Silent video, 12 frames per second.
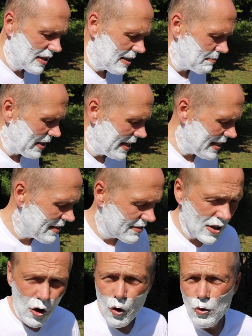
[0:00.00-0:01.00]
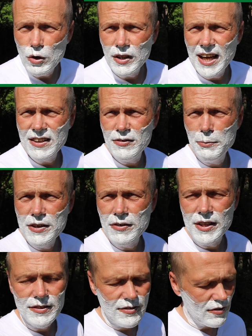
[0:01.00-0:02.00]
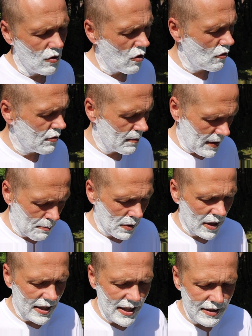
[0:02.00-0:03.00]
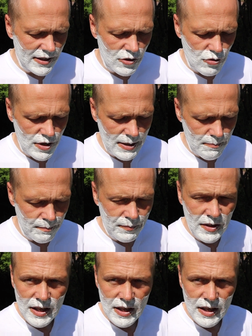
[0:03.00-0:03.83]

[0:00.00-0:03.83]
Um, it is the whole experience of applying the cream